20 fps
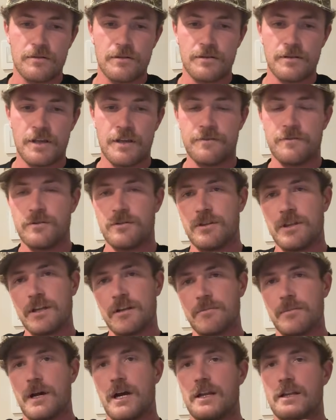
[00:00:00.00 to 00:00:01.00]
If you
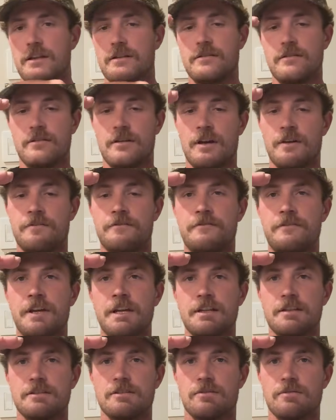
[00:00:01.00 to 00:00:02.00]
think about it, a
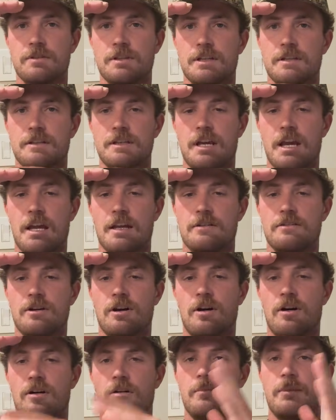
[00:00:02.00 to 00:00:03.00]
fin is only yay
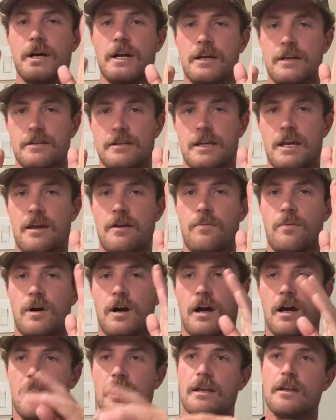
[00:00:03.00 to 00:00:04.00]
tall by yay
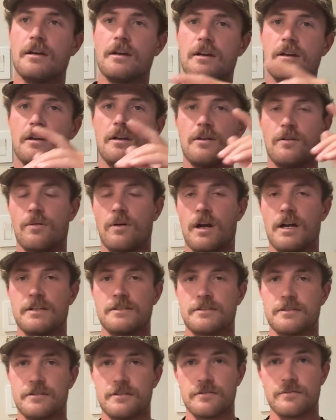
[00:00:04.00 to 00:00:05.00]
wide,
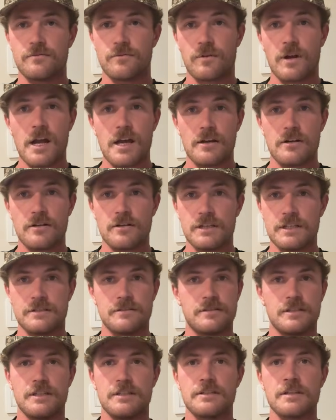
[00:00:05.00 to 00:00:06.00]
whereas a rail
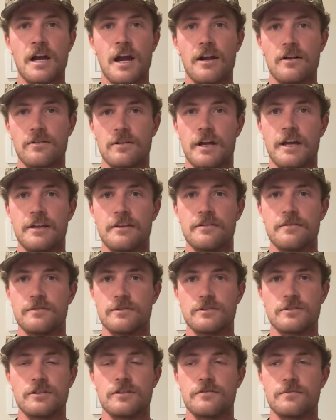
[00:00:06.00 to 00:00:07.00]
is the entire length of
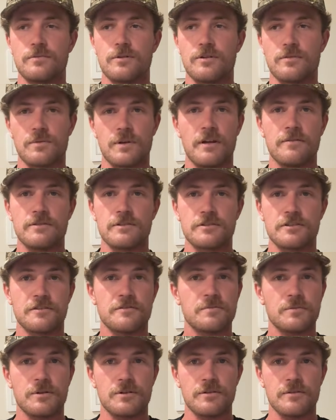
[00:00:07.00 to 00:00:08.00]
your surfboard, whatever
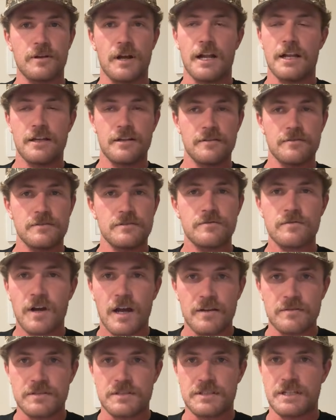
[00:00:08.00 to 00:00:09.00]
surfboard you're riding, if it's
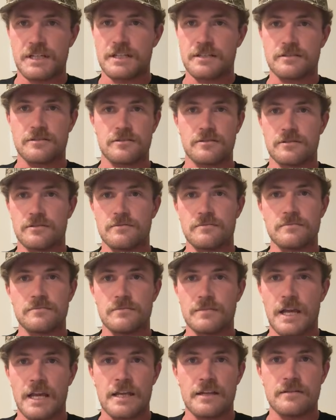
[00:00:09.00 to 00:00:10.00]
5'6" or
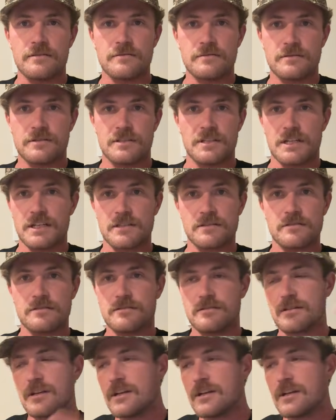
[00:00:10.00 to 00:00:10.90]
8'6".